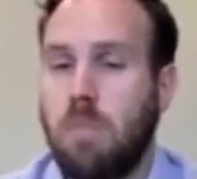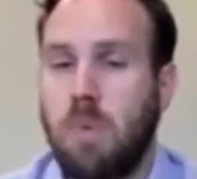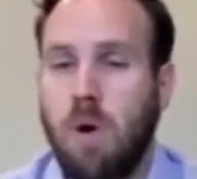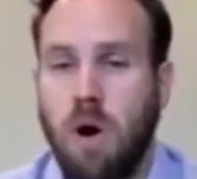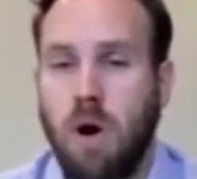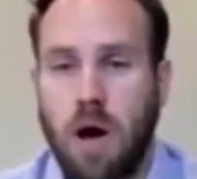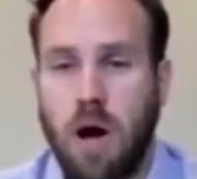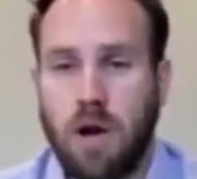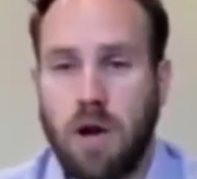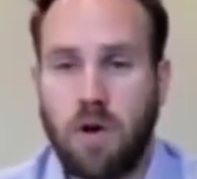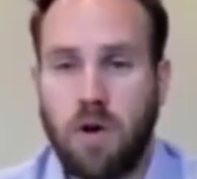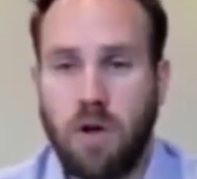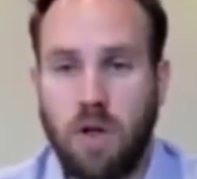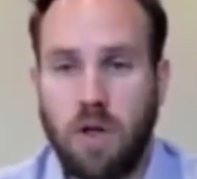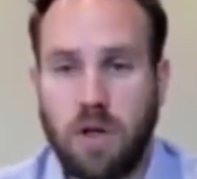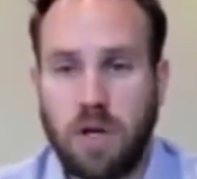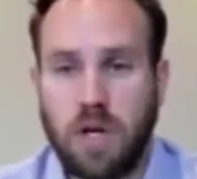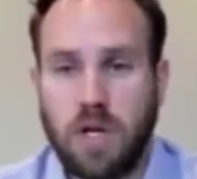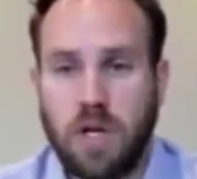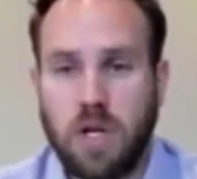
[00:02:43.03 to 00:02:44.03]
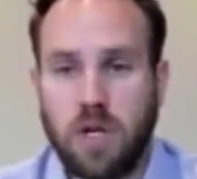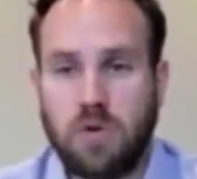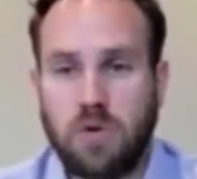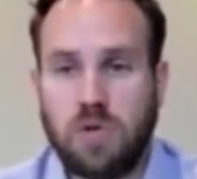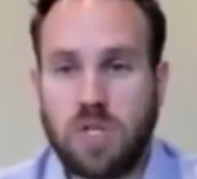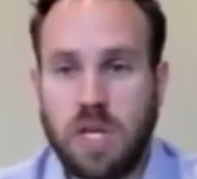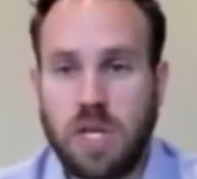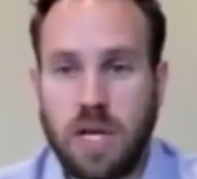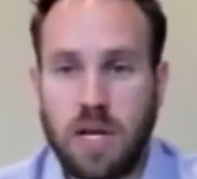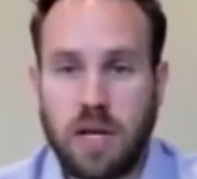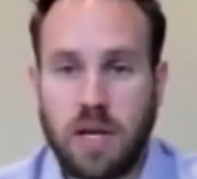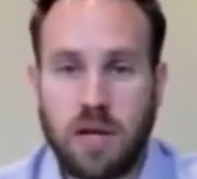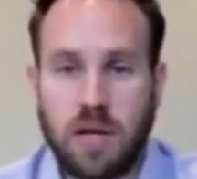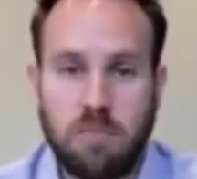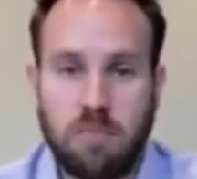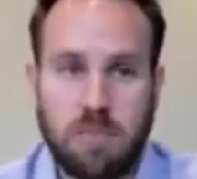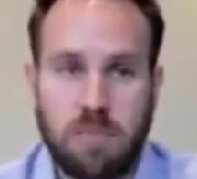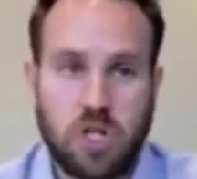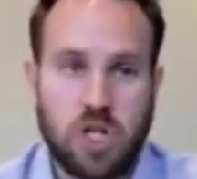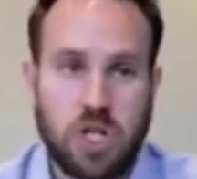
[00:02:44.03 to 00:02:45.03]
a model
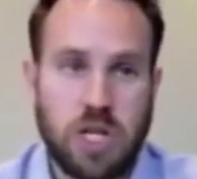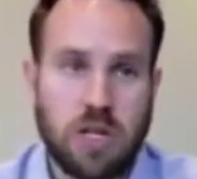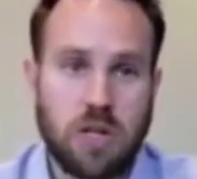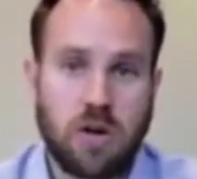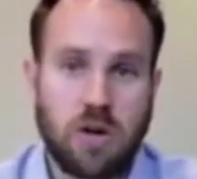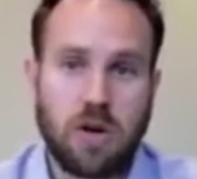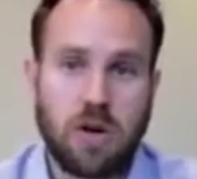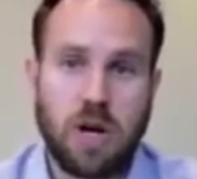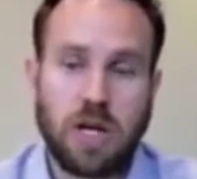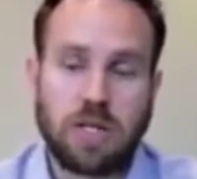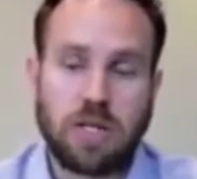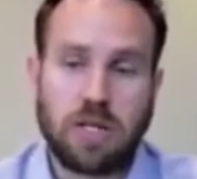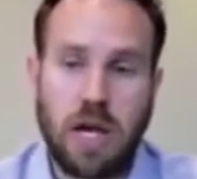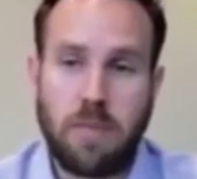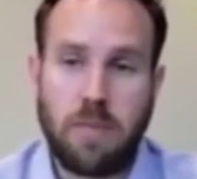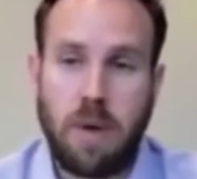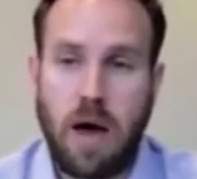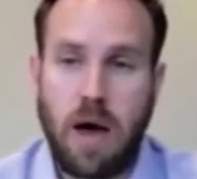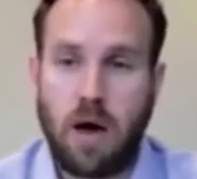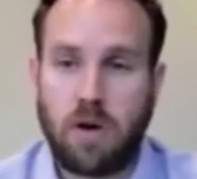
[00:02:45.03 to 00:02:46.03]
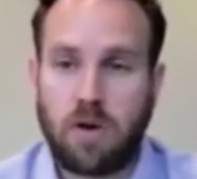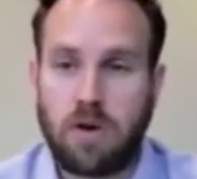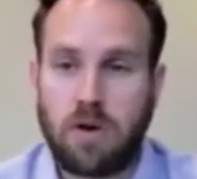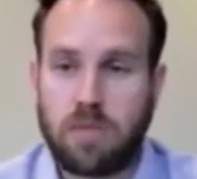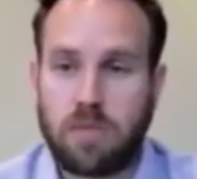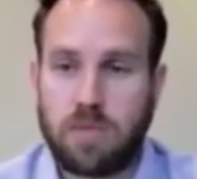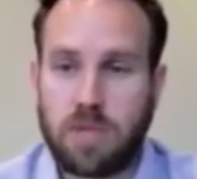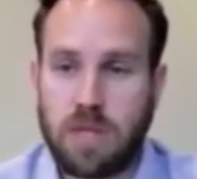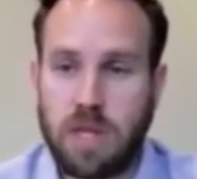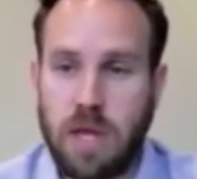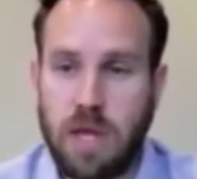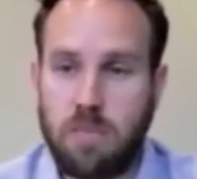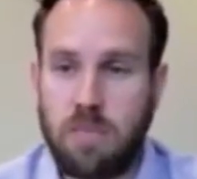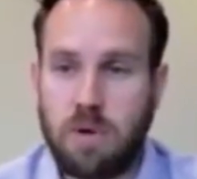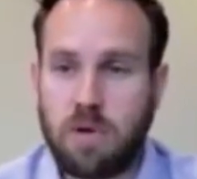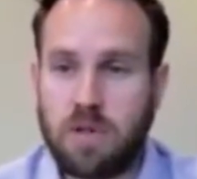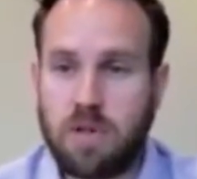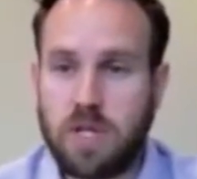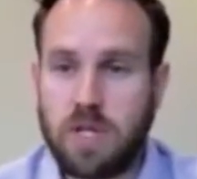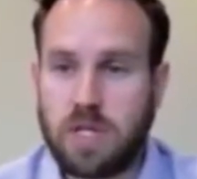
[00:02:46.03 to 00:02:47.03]
using machine learning type algorithms, and they
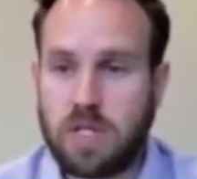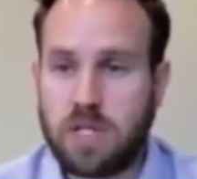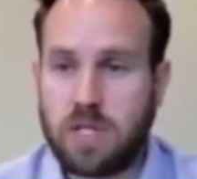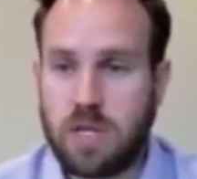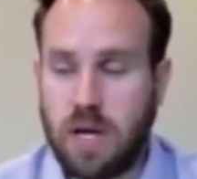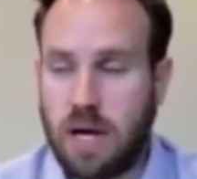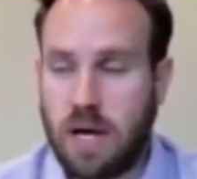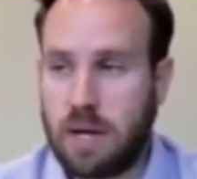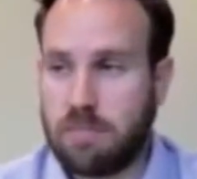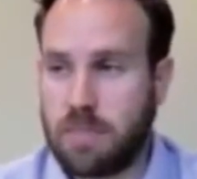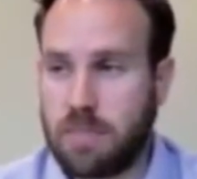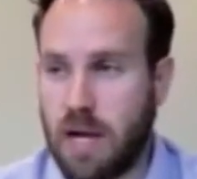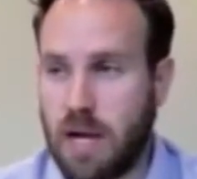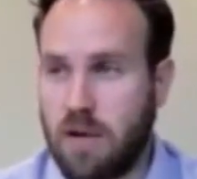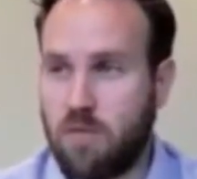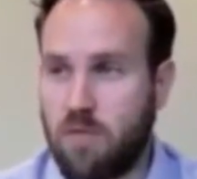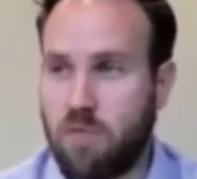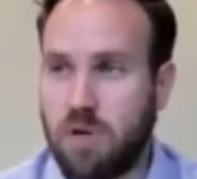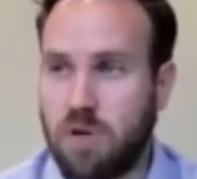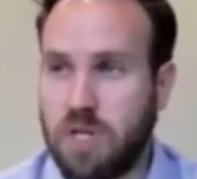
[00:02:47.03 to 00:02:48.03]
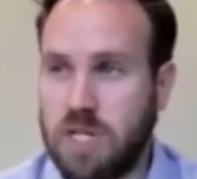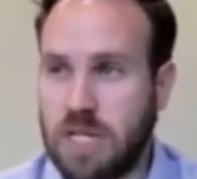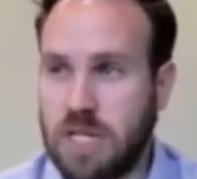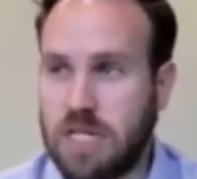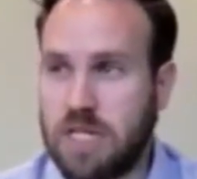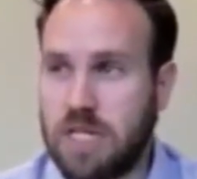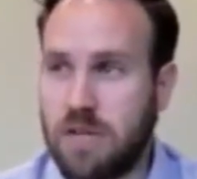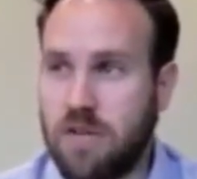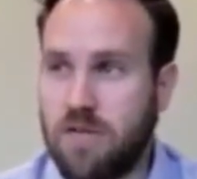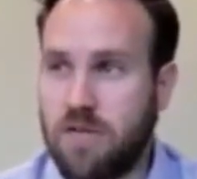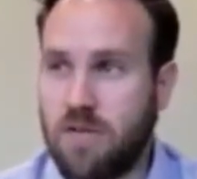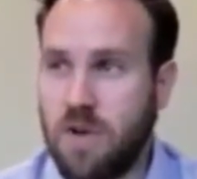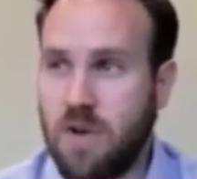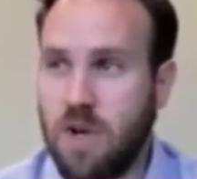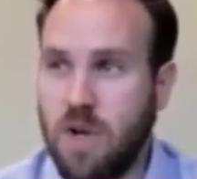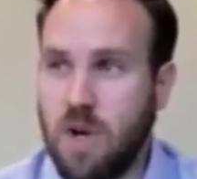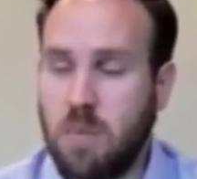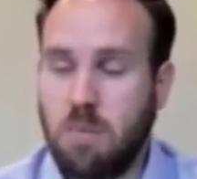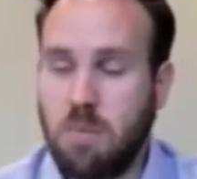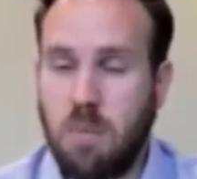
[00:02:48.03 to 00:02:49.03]
built this um, kind of predictive
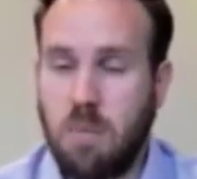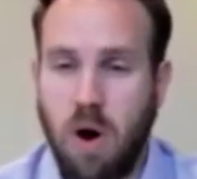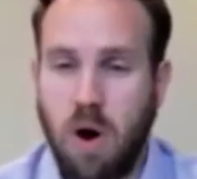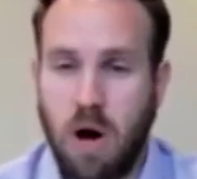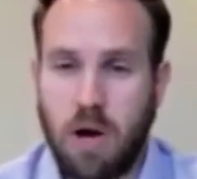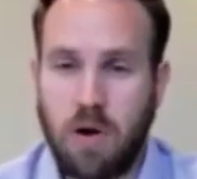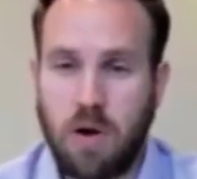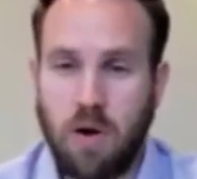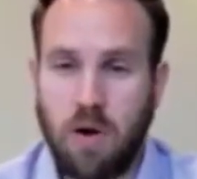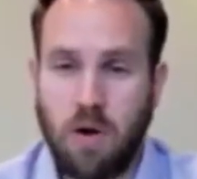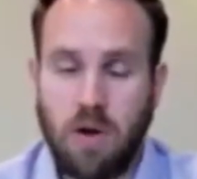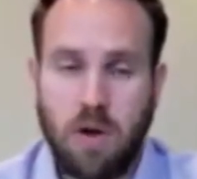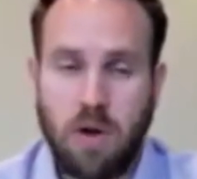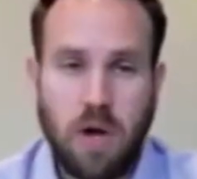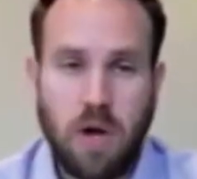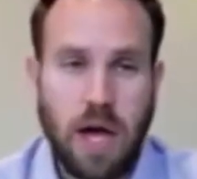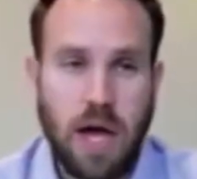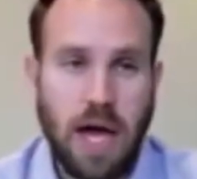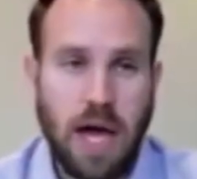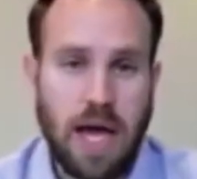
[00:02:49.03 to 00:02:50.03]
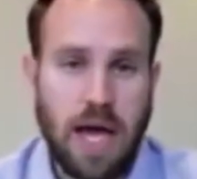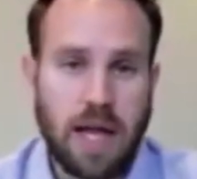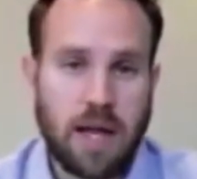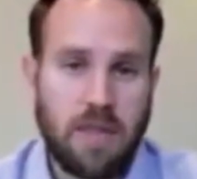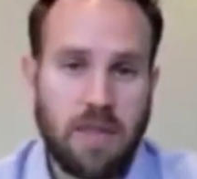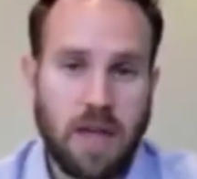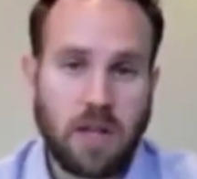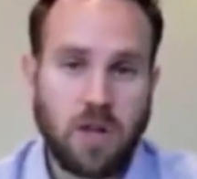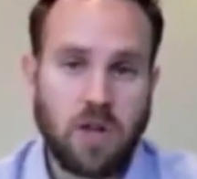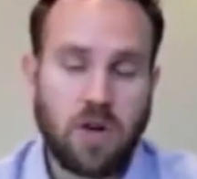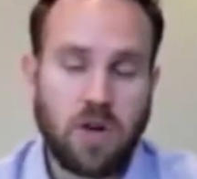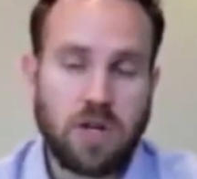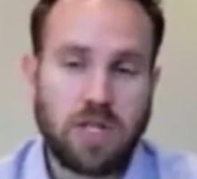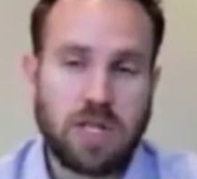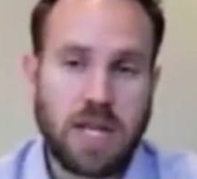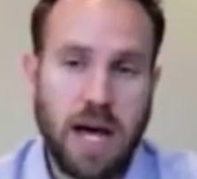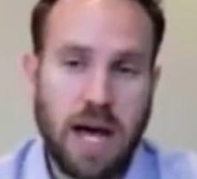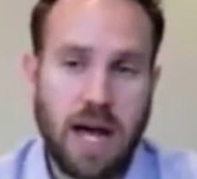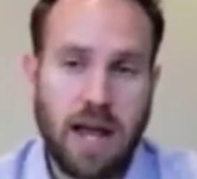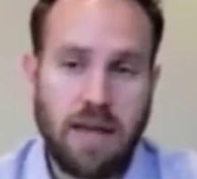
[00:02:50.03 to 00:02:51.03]
model and they
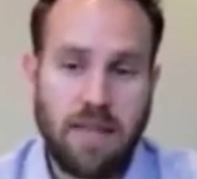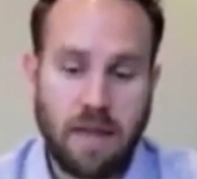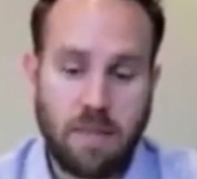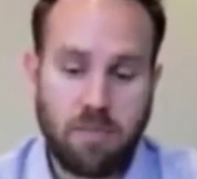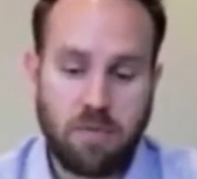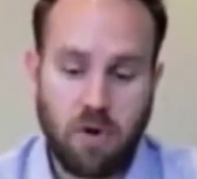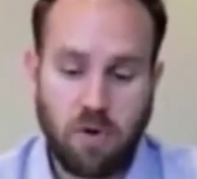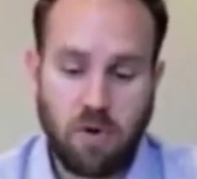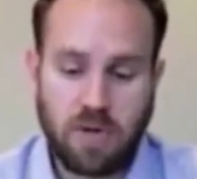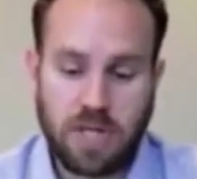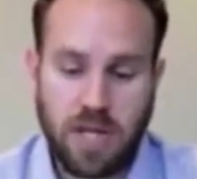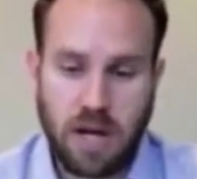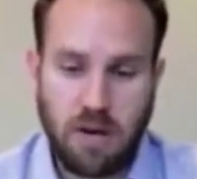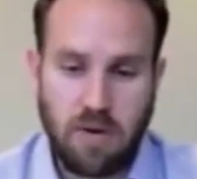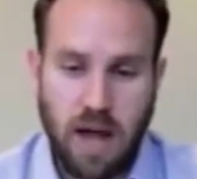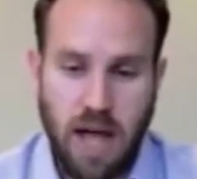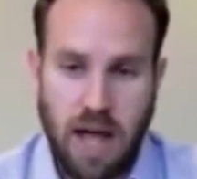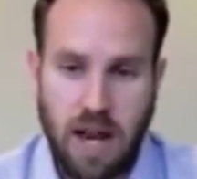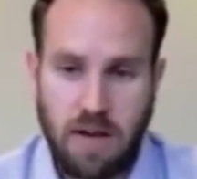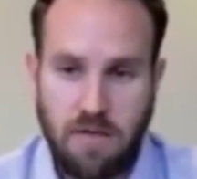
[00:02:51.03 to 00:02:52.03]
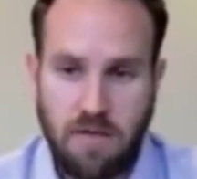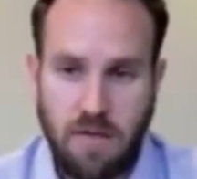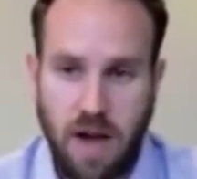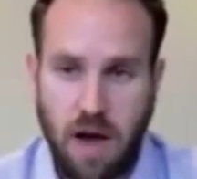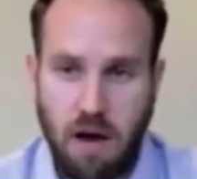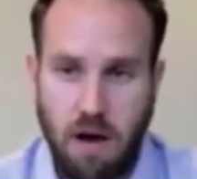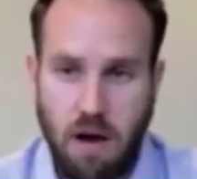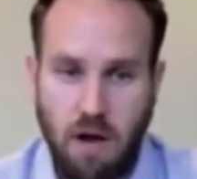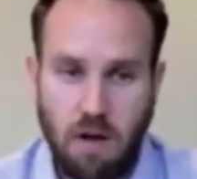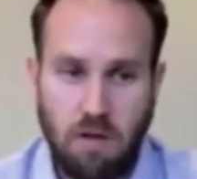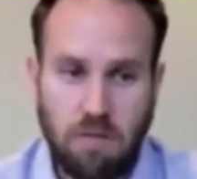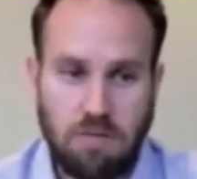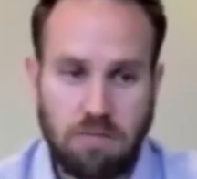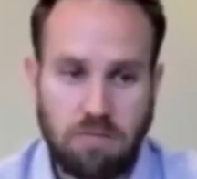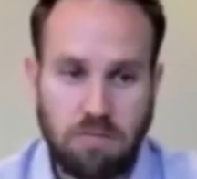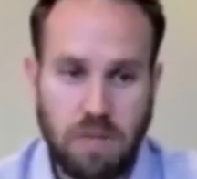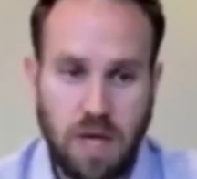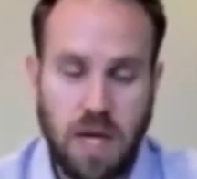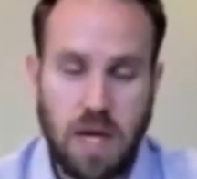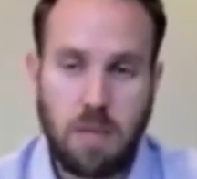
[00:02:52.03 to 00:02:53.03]
looked at and they broke down NFL
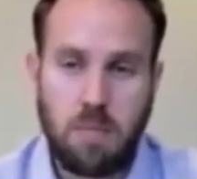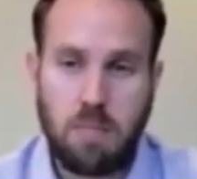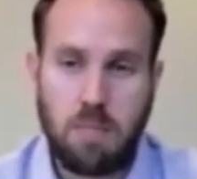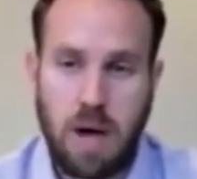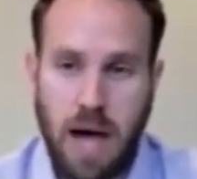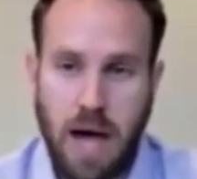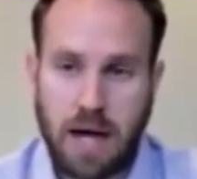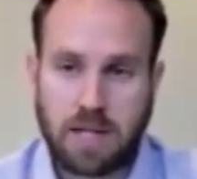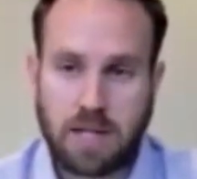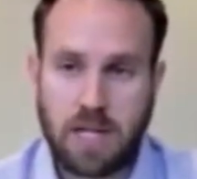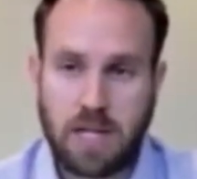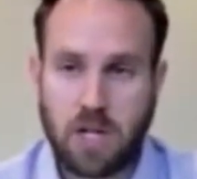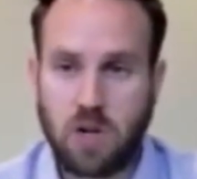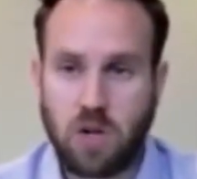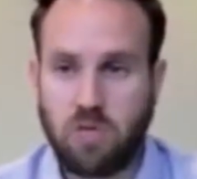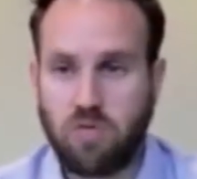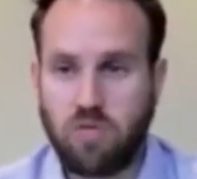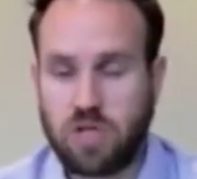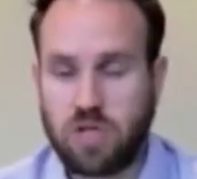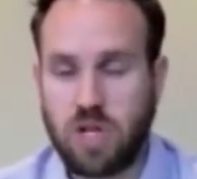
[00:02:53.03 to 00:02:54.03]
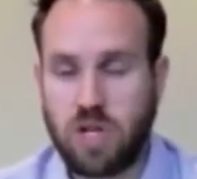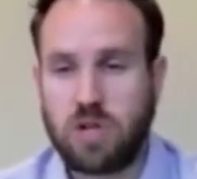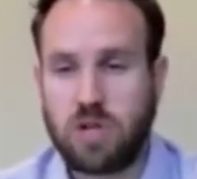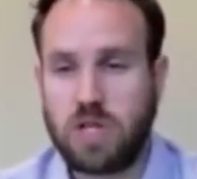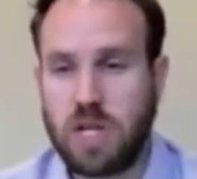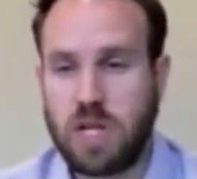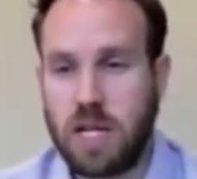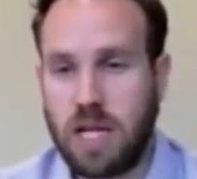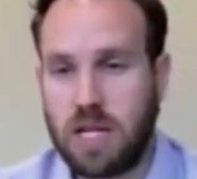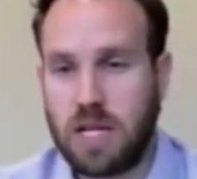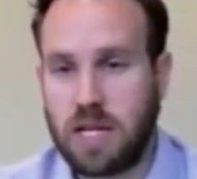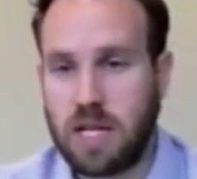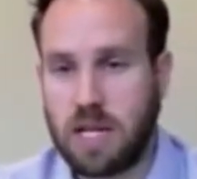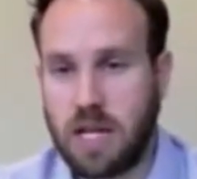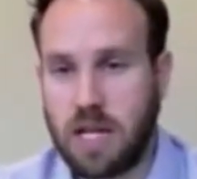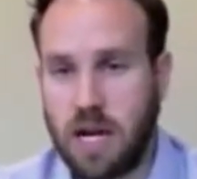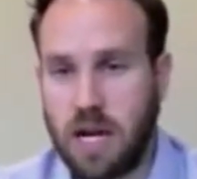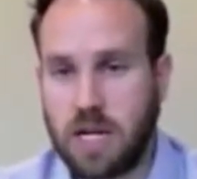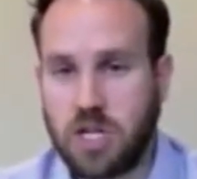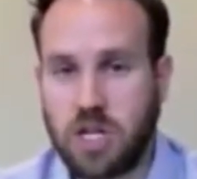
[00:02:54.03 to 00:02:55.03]
impacts that resulted in
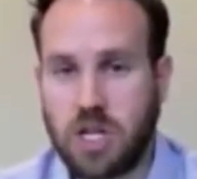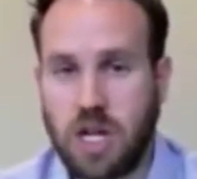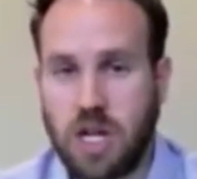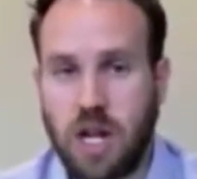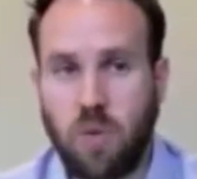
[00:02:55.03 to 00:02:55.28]
concussion.